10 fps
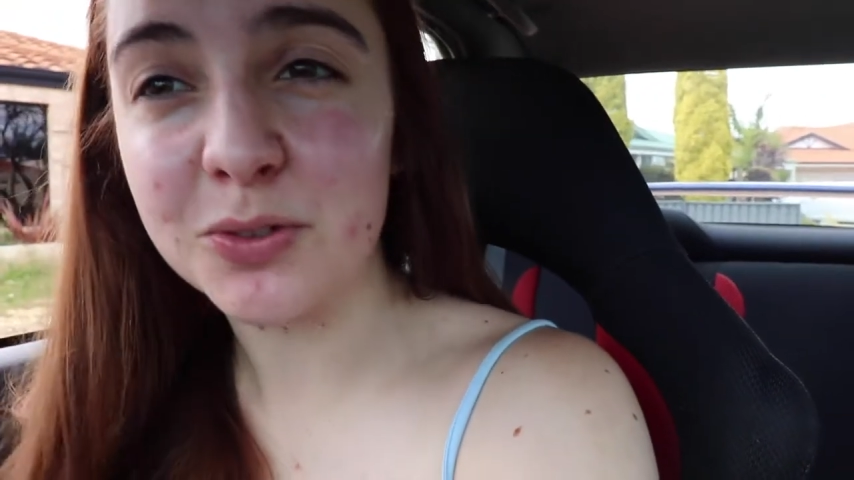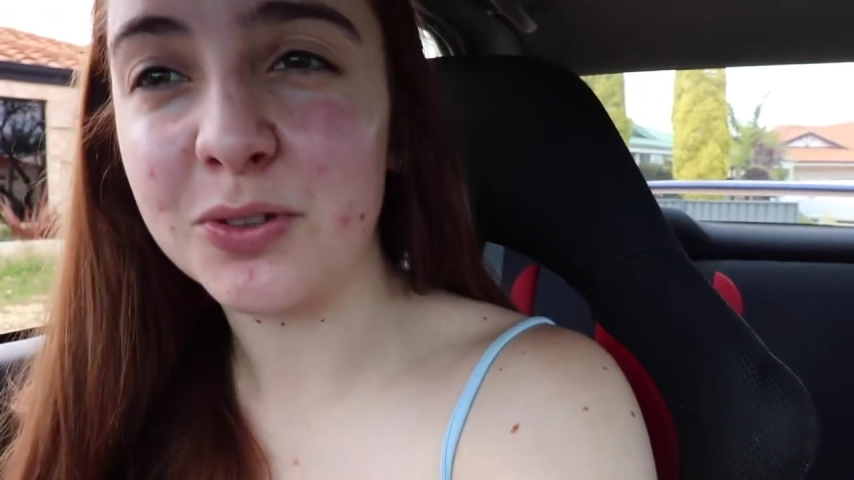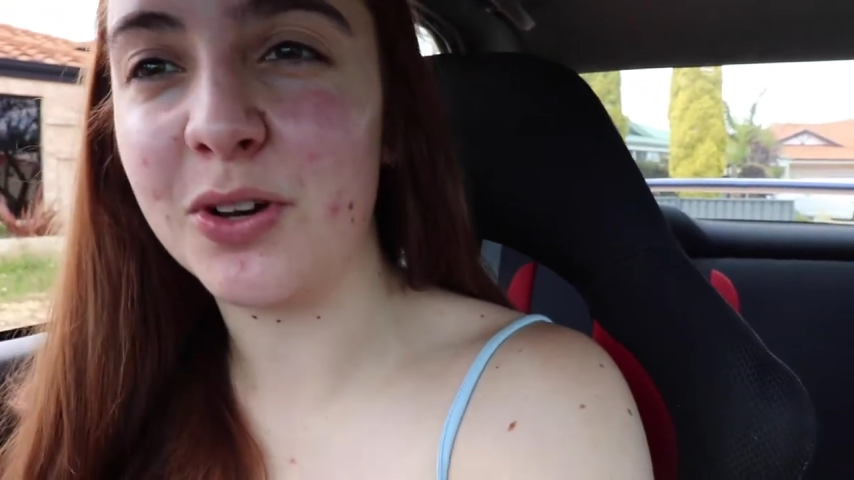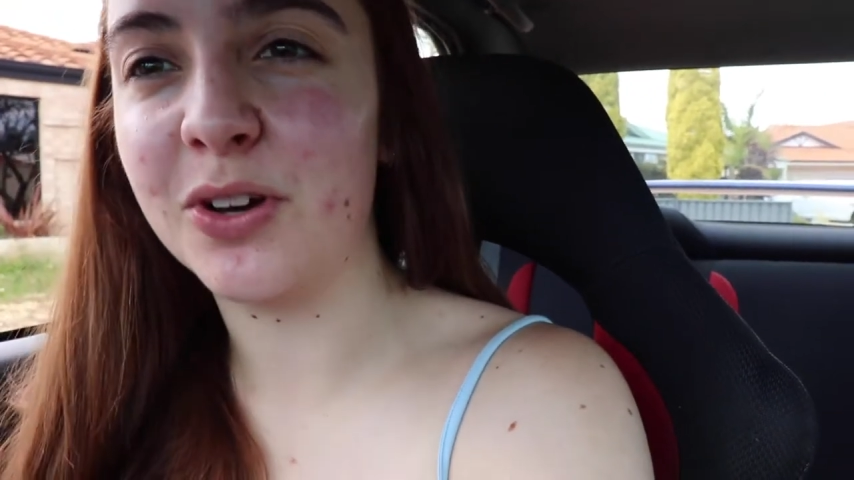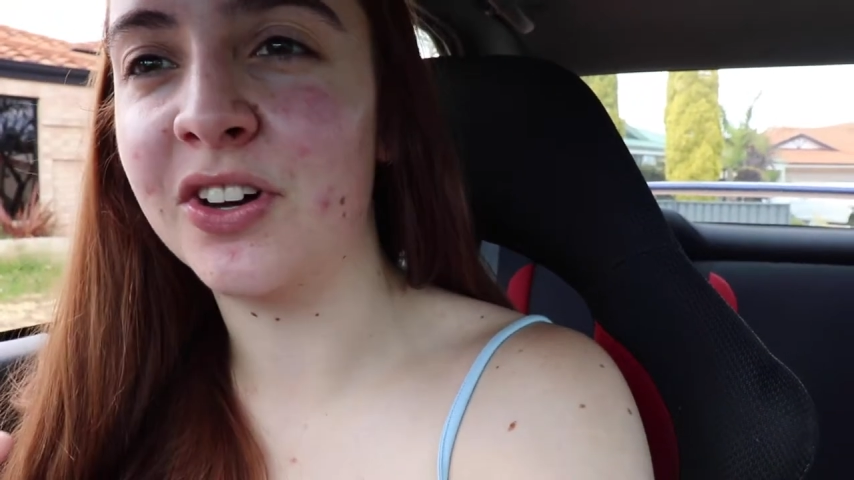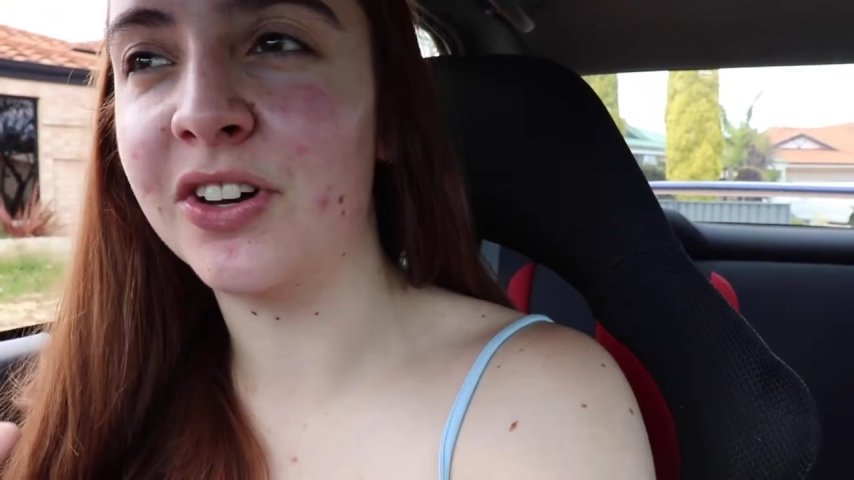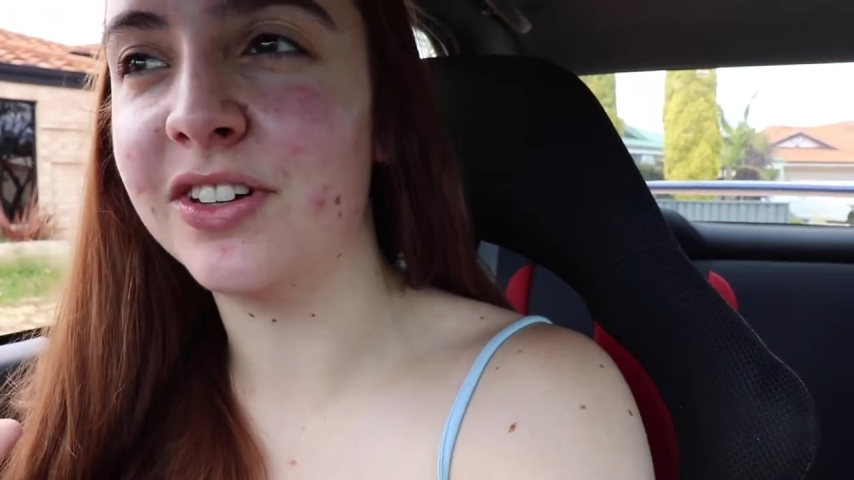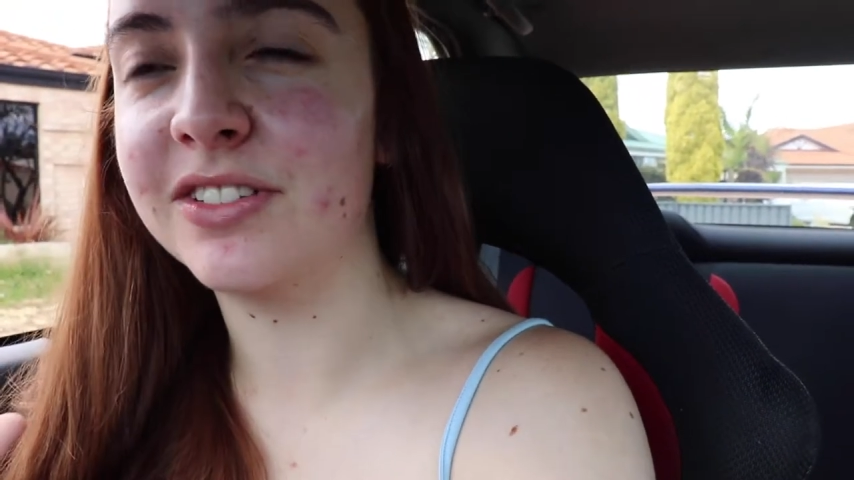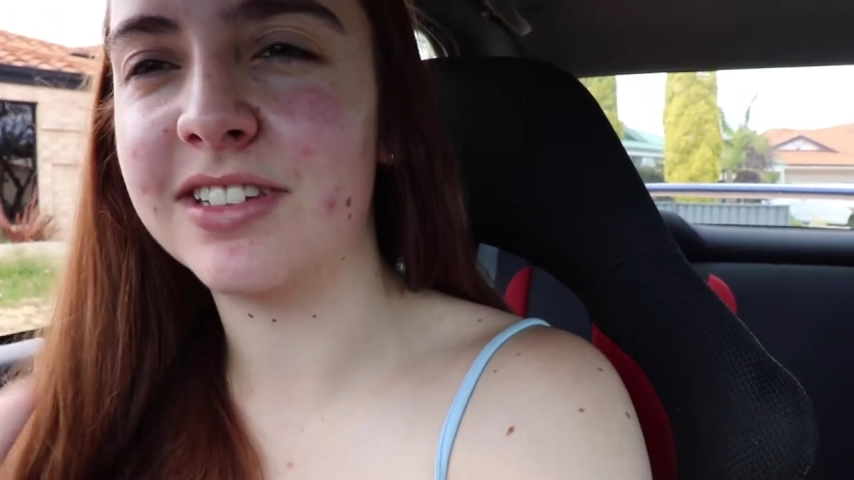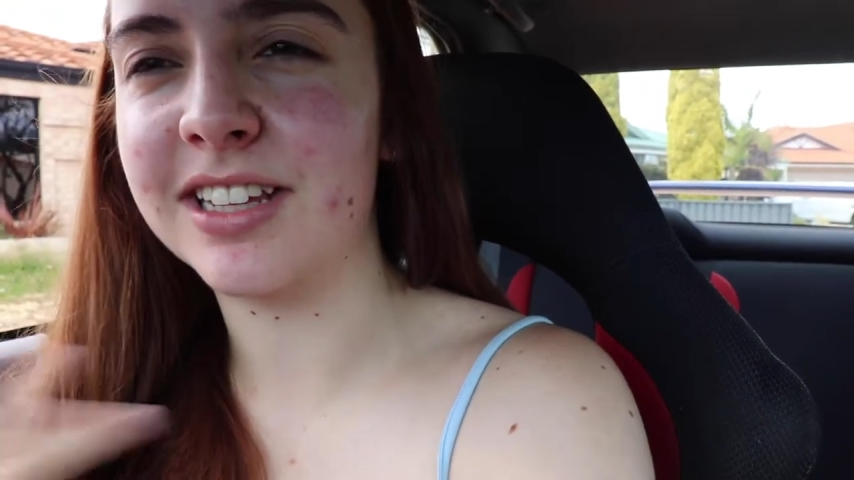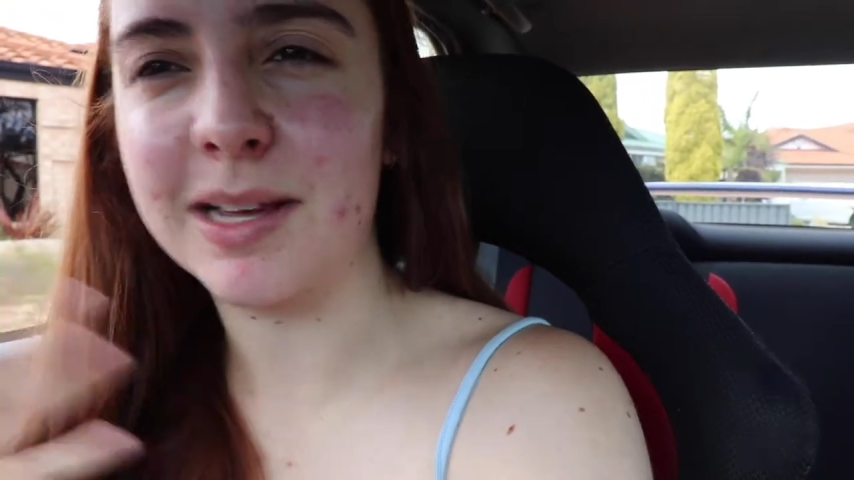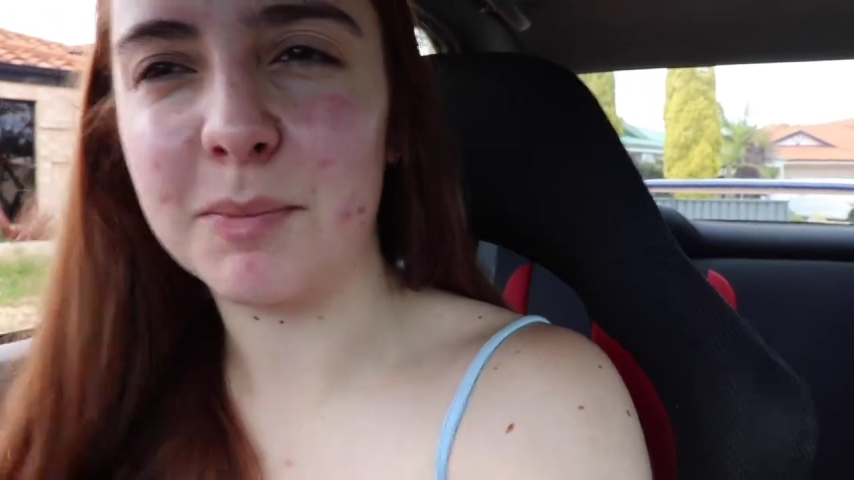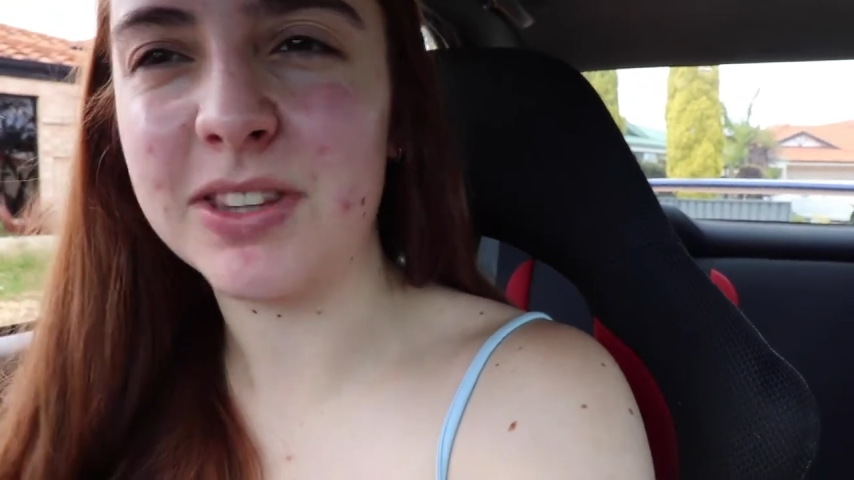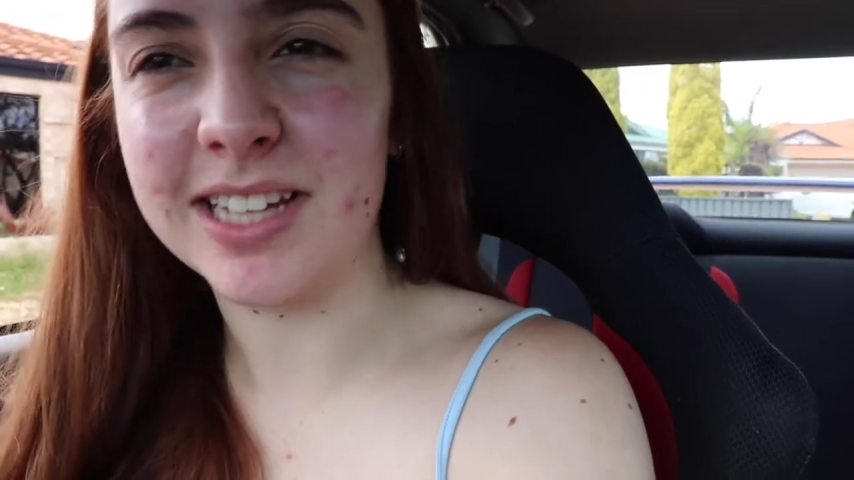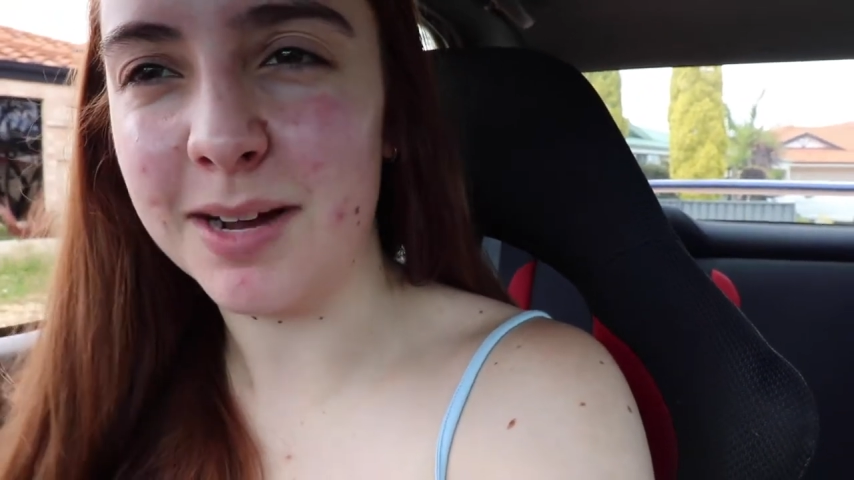so to
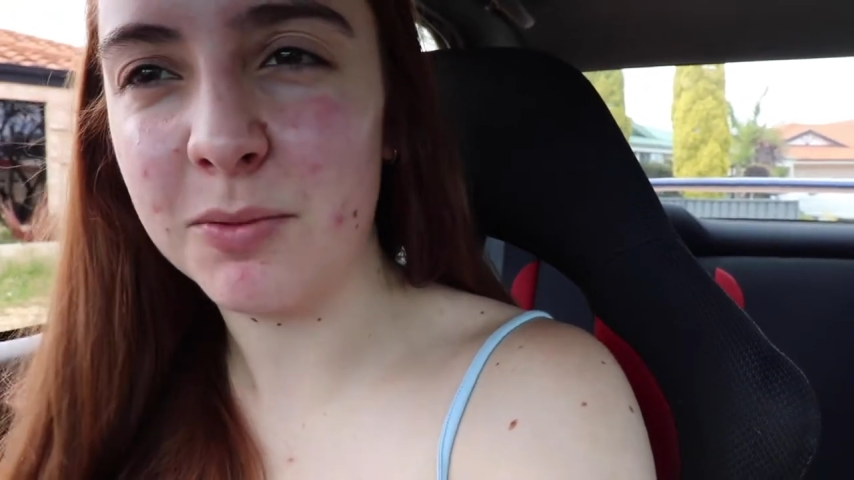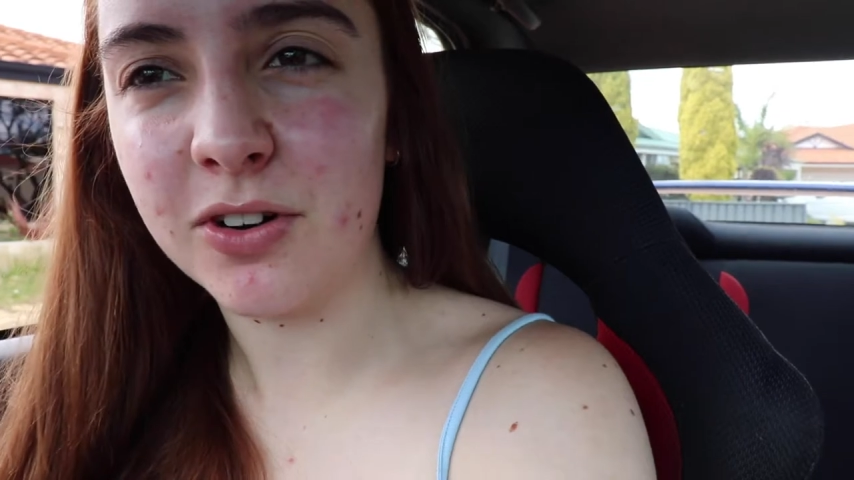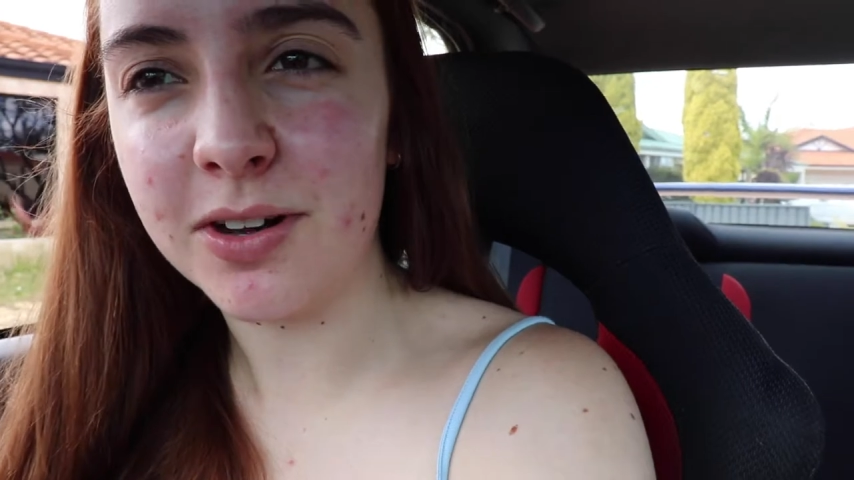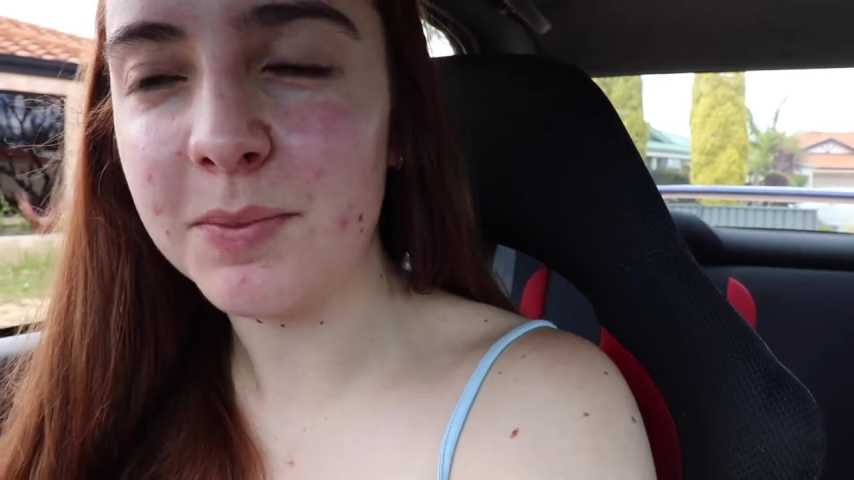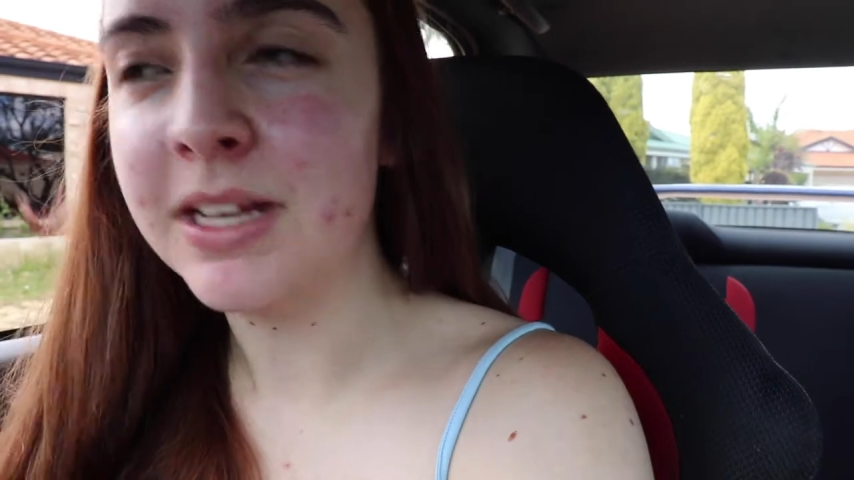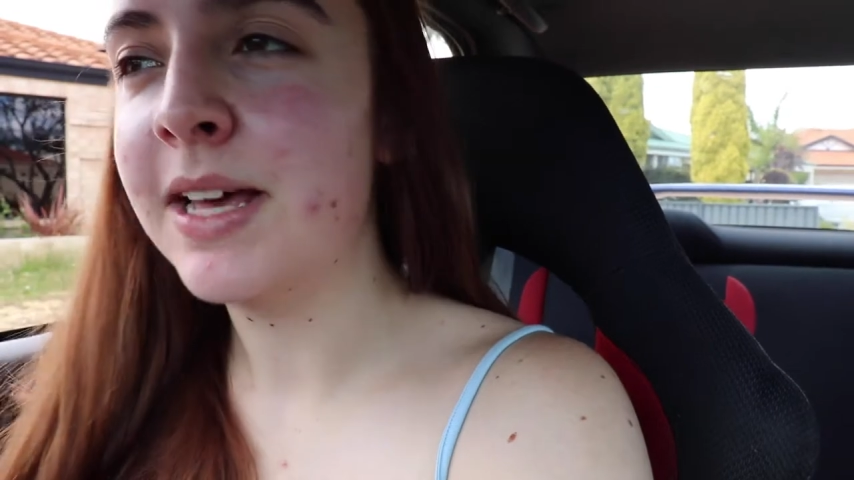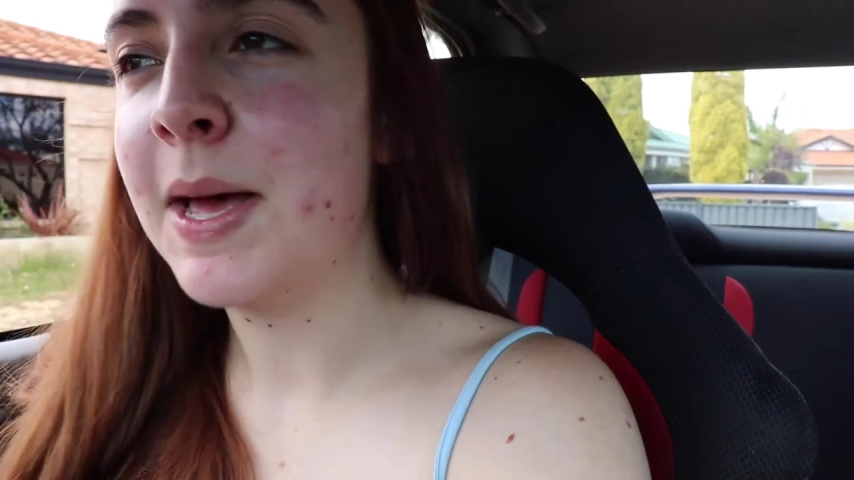like put the camera up,